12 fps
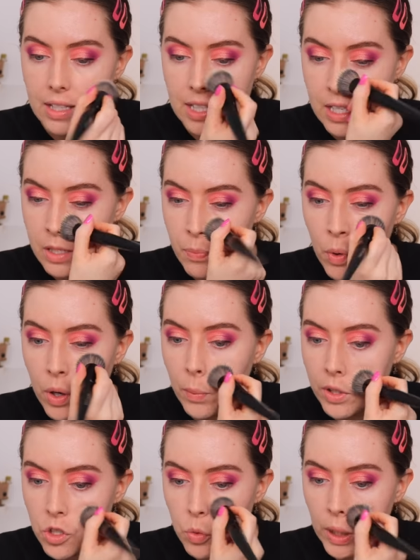It's at this point
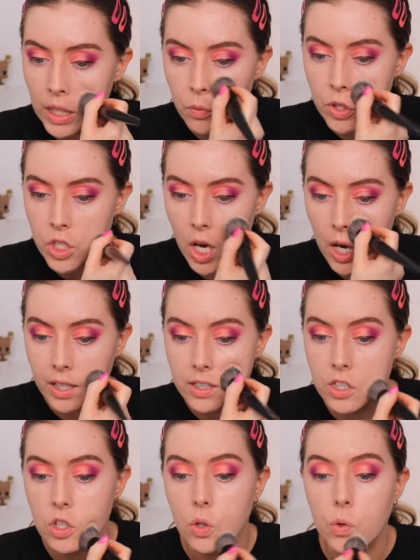when Shrien
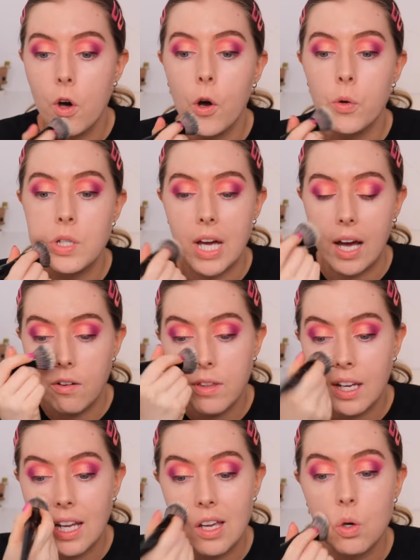returns to the hotel
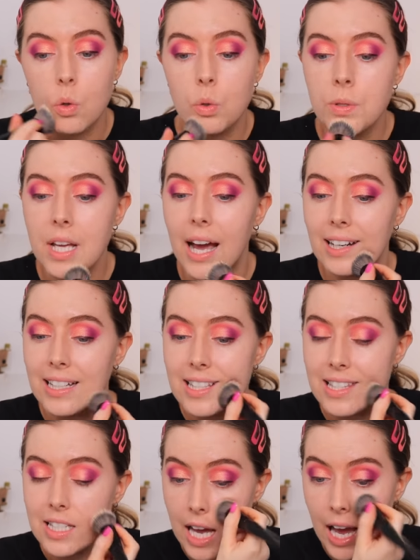that he calls
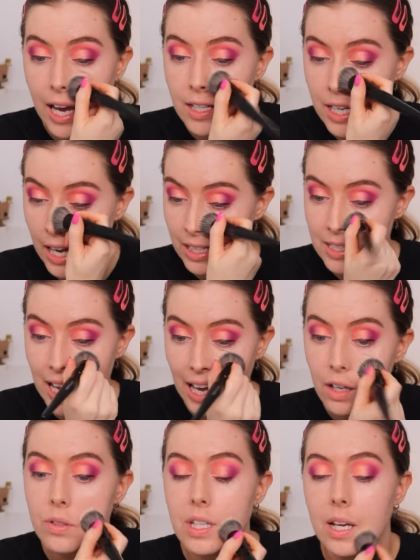Annie's dad and
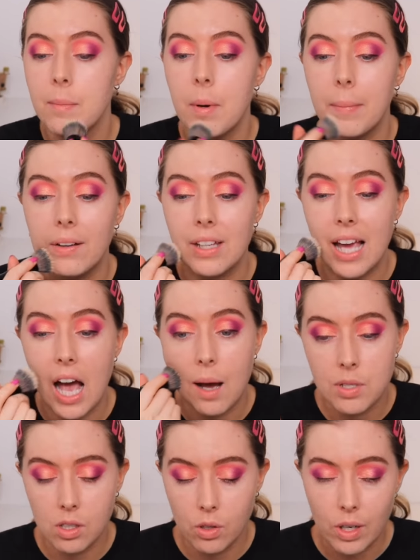tells him about the
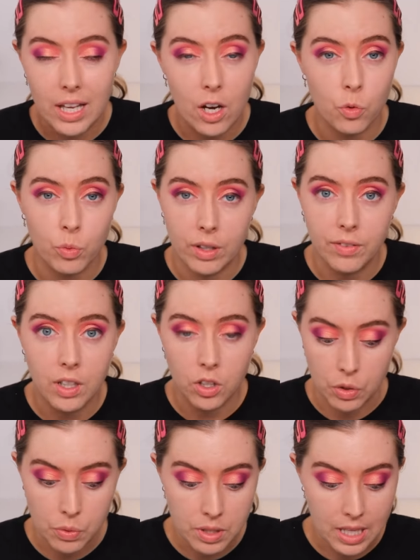absolutely horrific
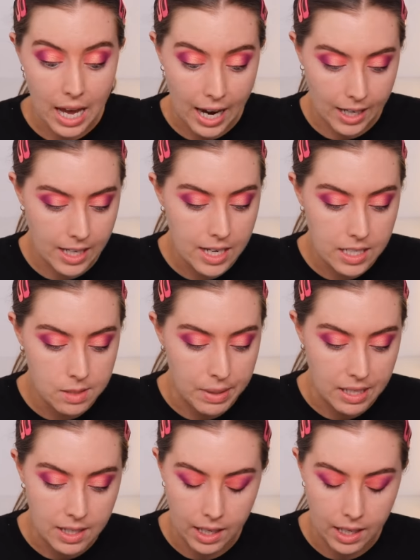news that Annie has been